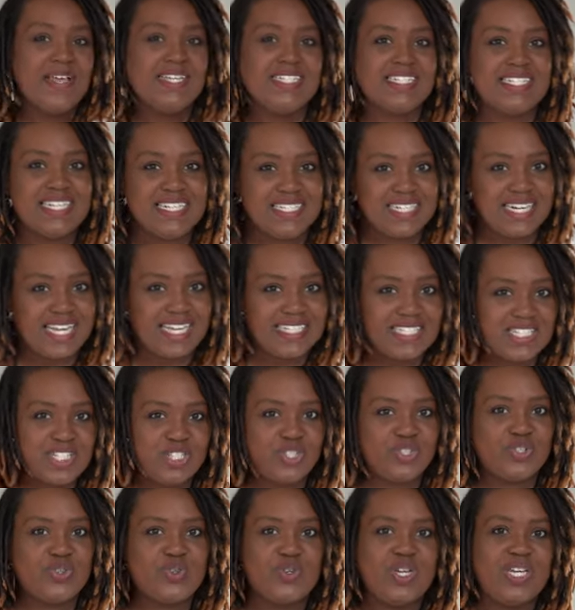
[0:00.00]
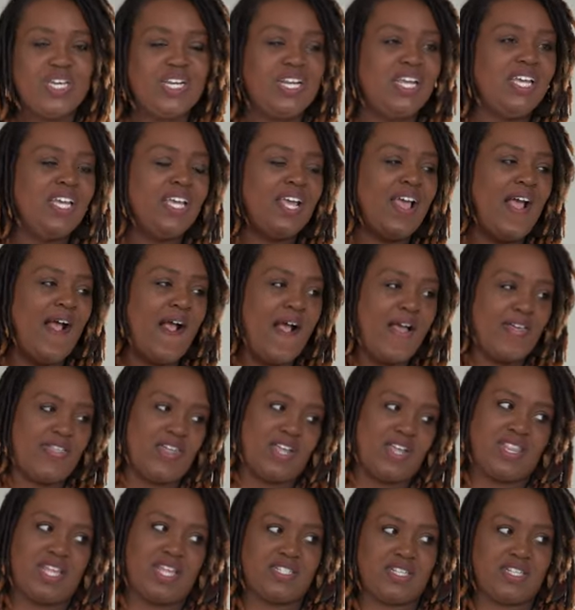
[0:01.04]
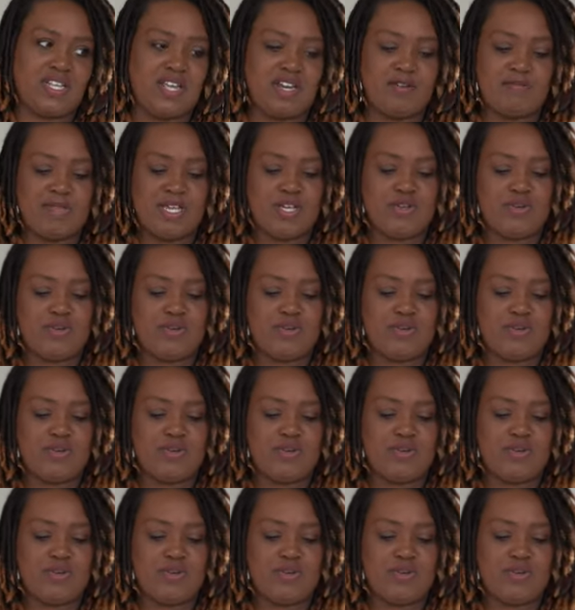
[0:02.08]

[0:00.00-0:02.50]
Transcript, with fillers: sitting next to it. I think that's gonna be